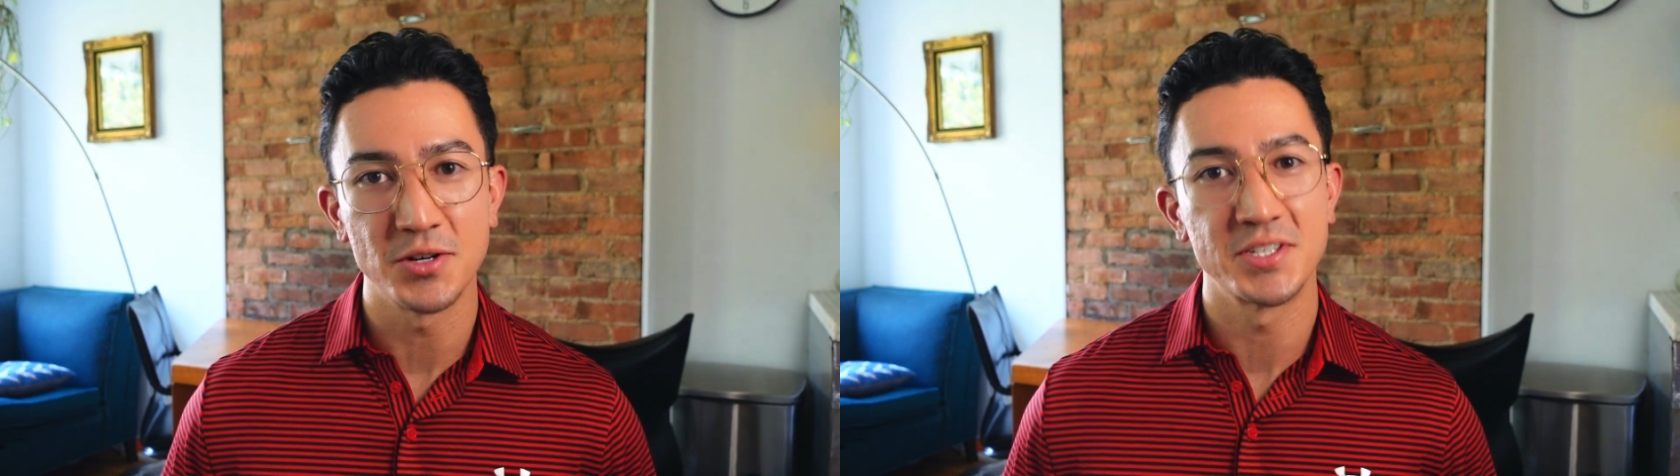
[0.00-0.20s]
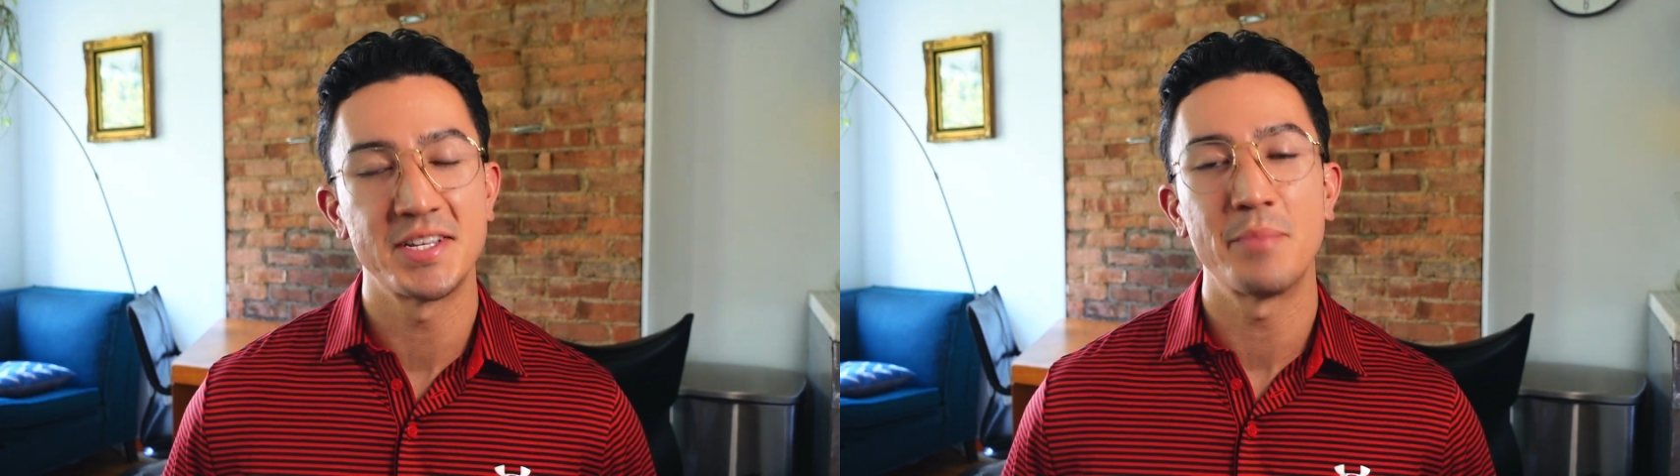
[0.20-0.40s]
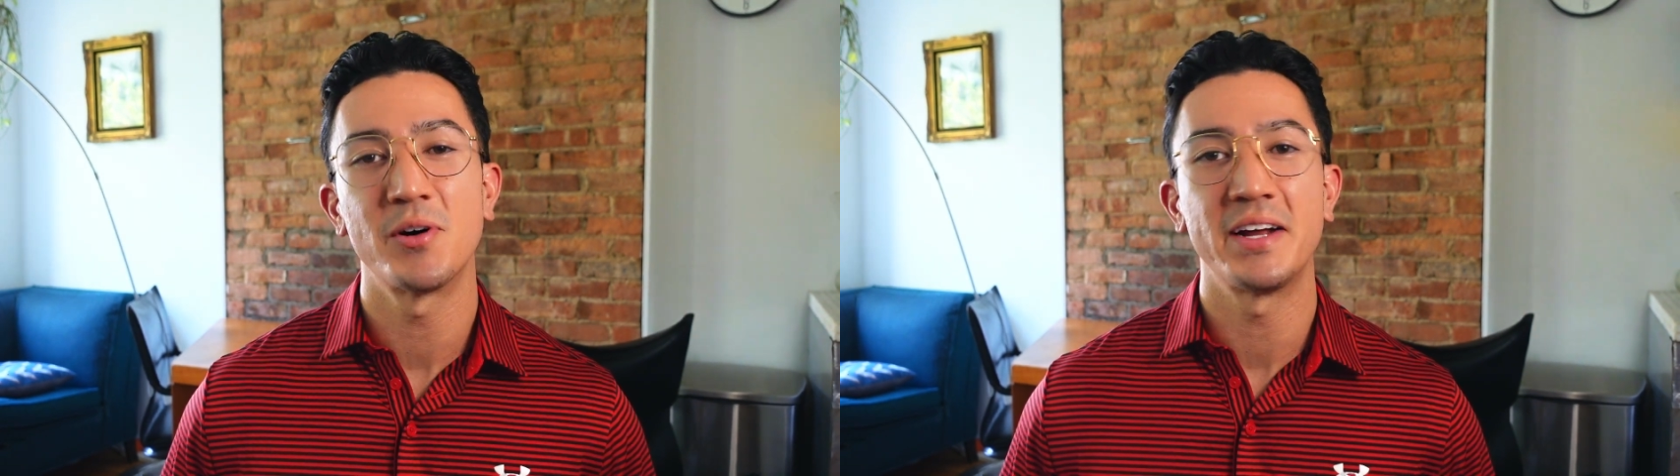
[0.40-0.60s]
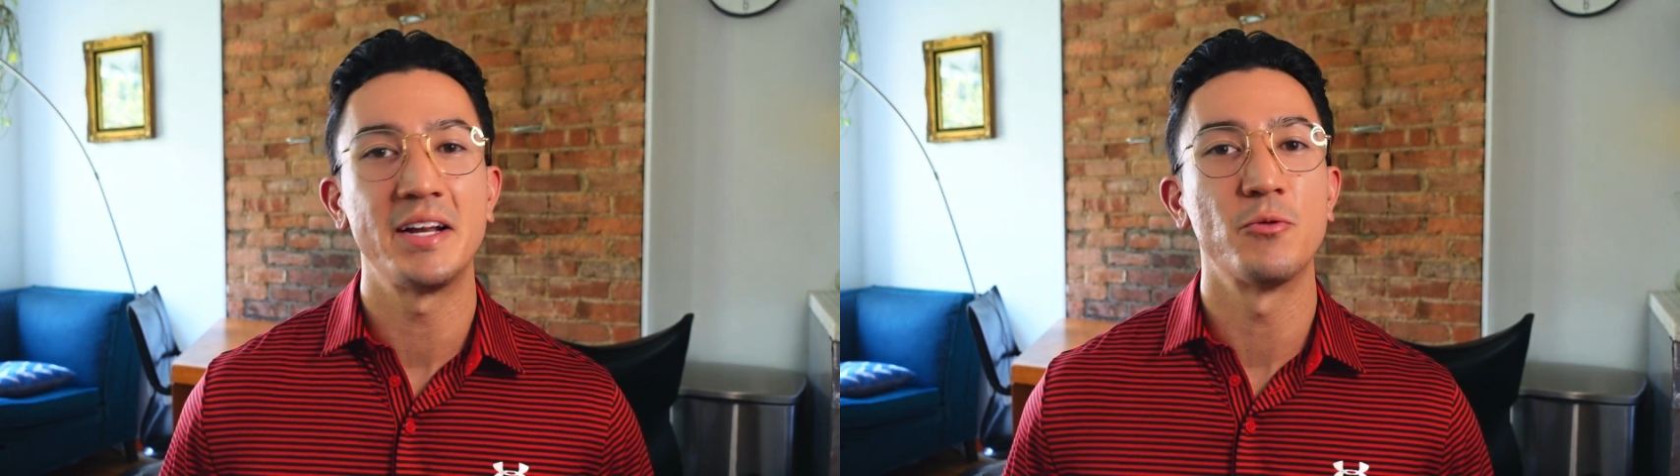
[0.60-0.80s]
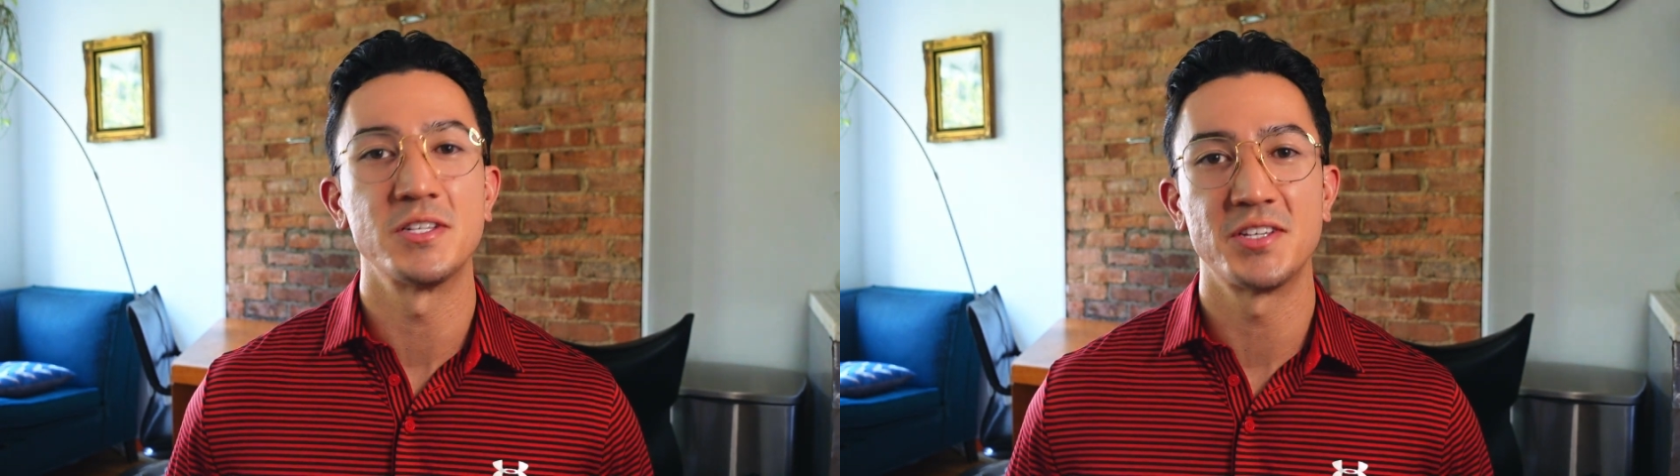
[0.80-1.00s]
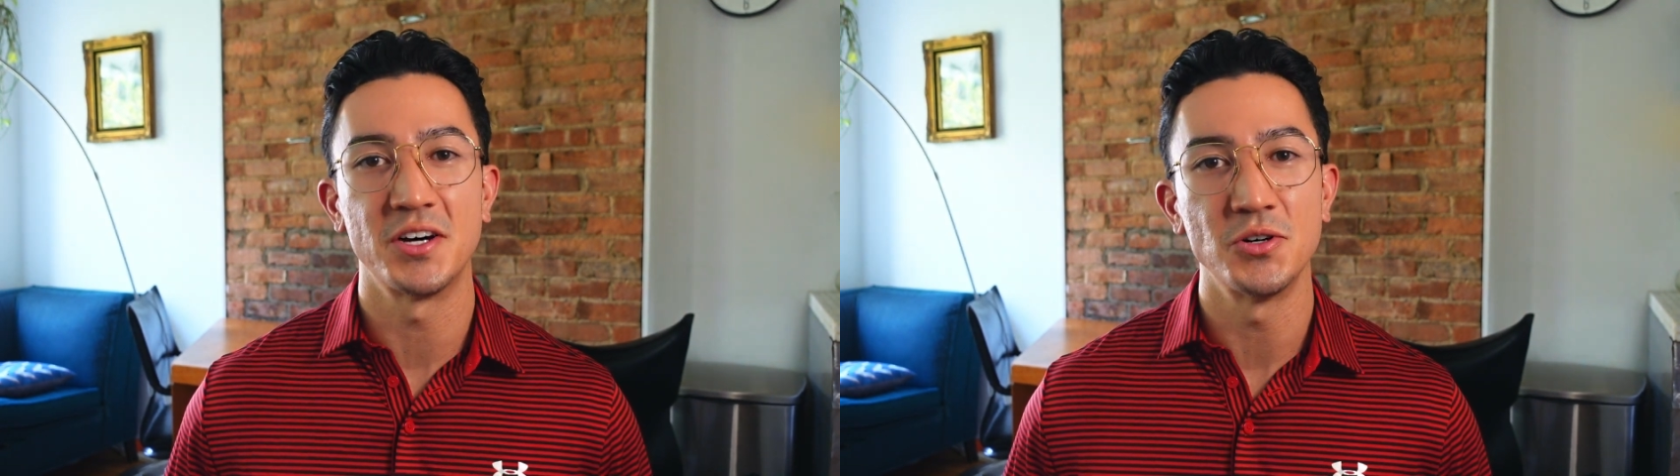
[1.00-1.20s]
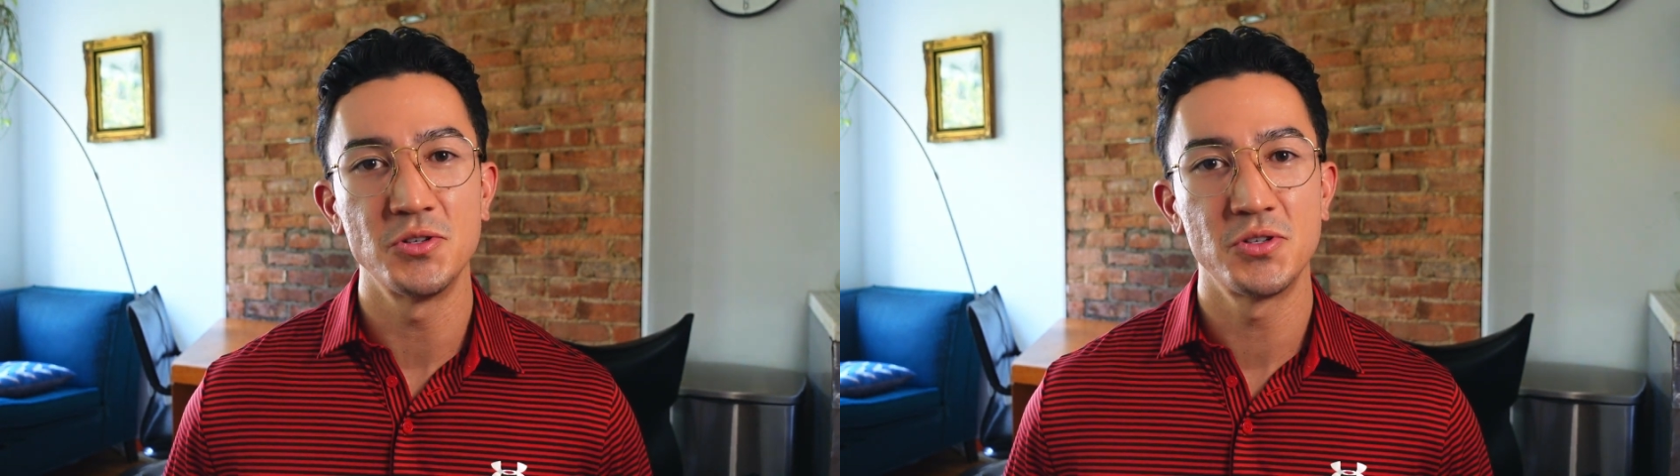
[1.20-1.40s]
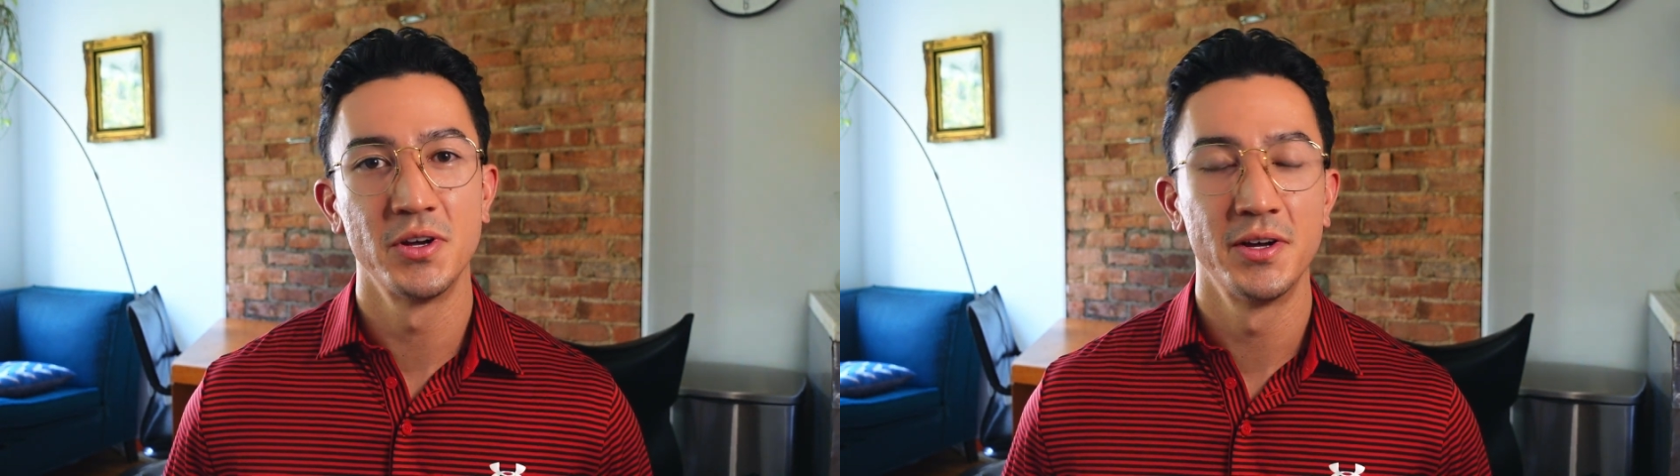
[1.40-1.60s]
or step on anyone's
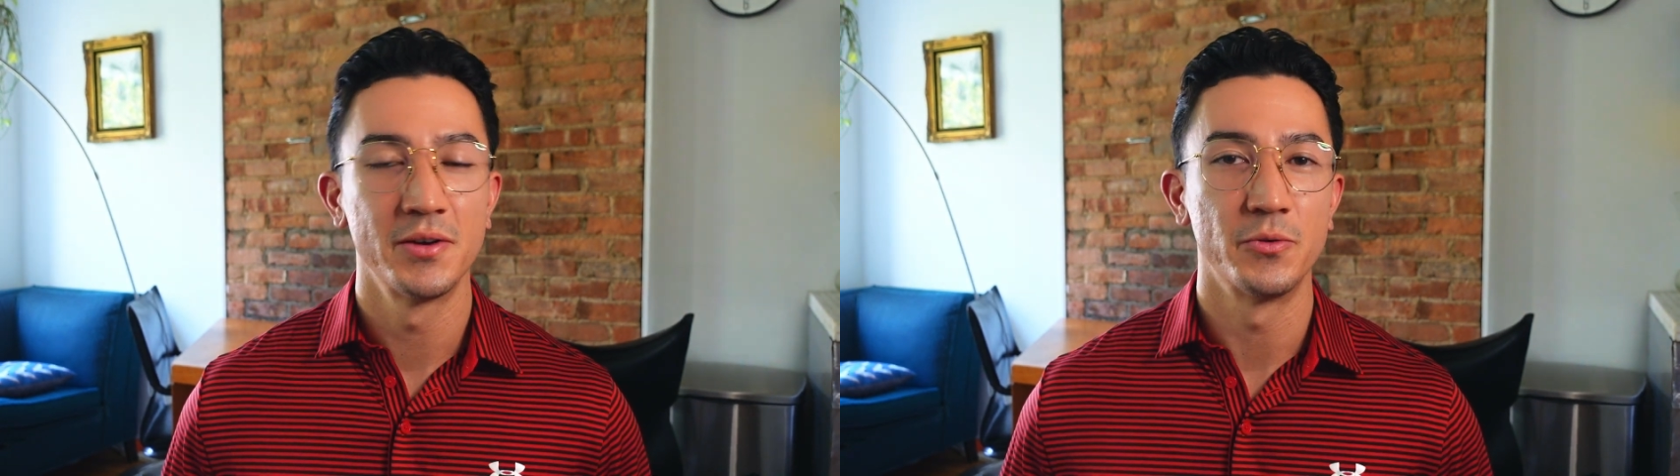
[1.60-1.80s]
toes